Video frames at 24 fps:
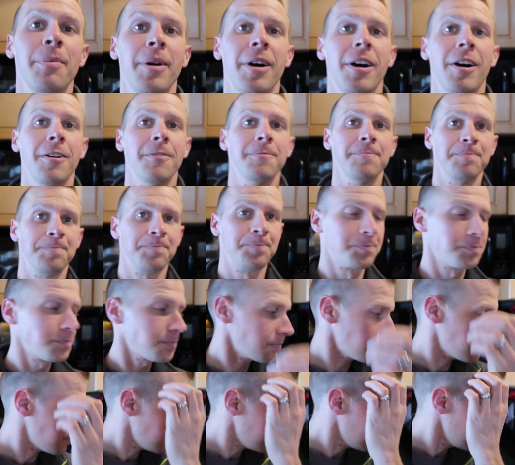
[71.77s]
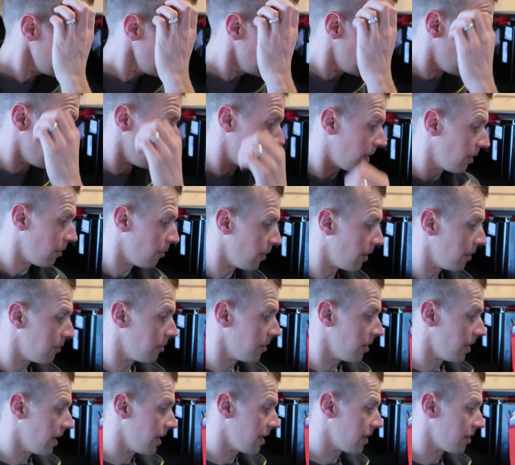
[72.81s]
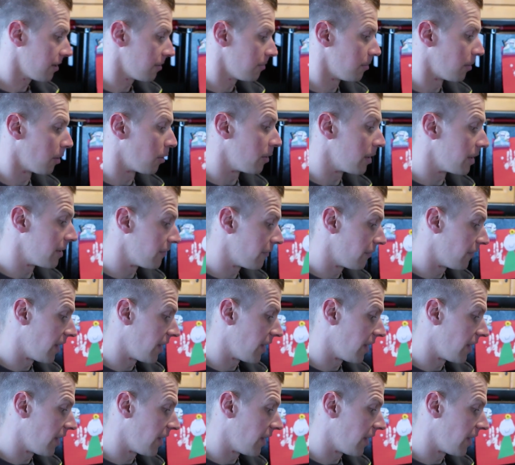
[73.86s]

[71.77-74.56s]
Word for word: about about why we like marine